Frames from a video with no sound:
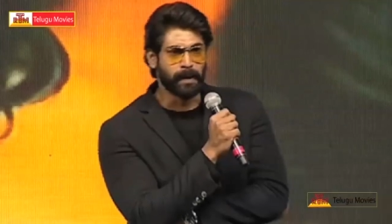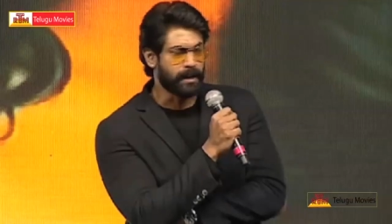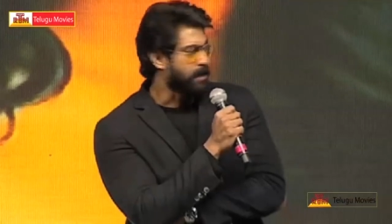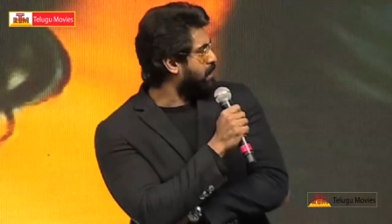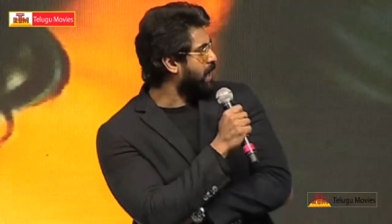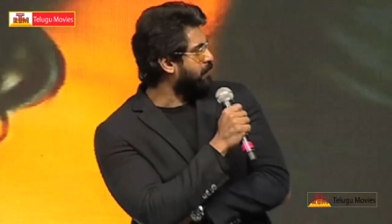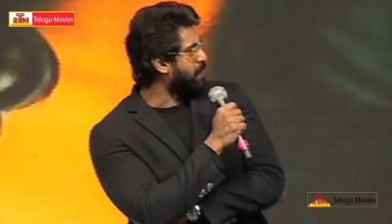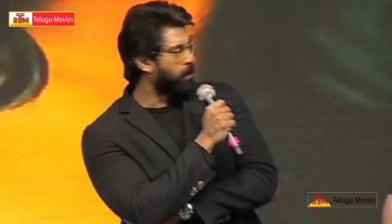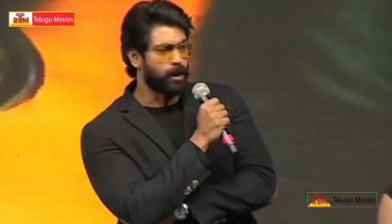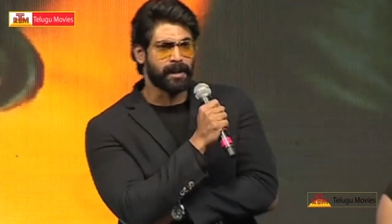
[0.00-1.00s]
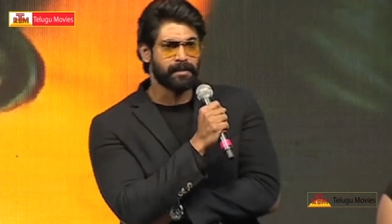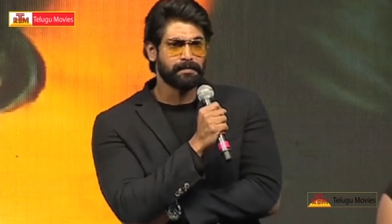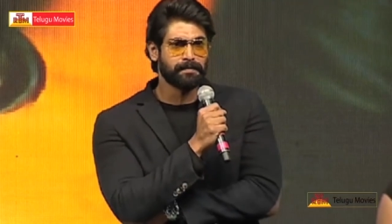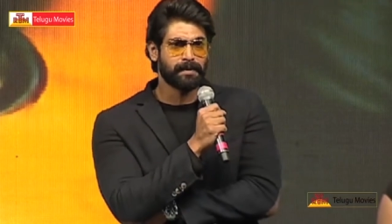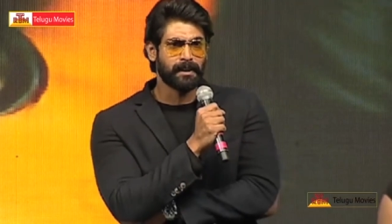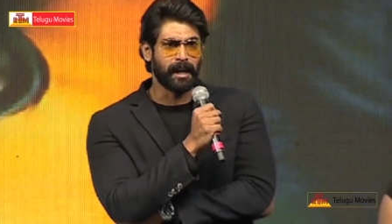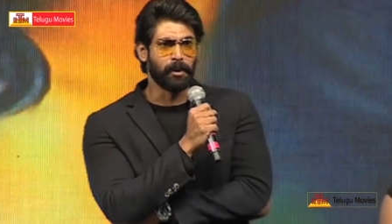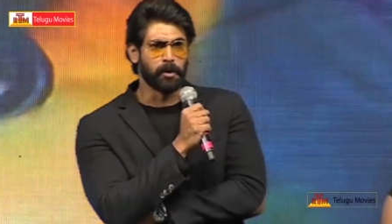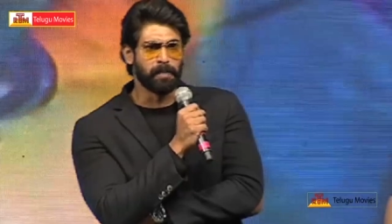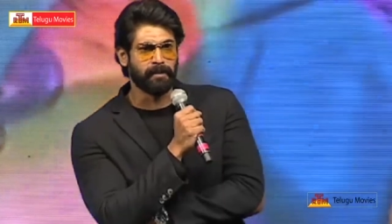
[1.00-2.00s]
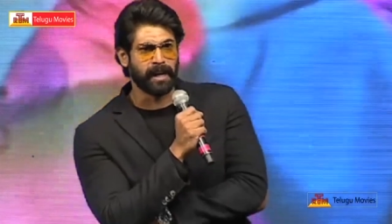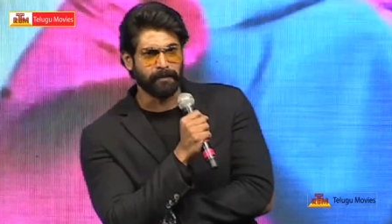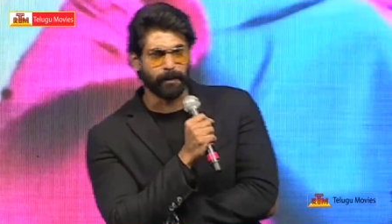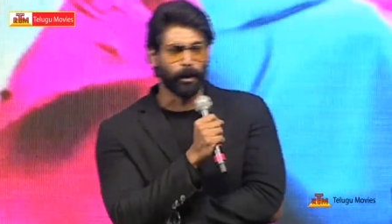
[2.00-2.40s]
built a terrific body. I know you've been waiting for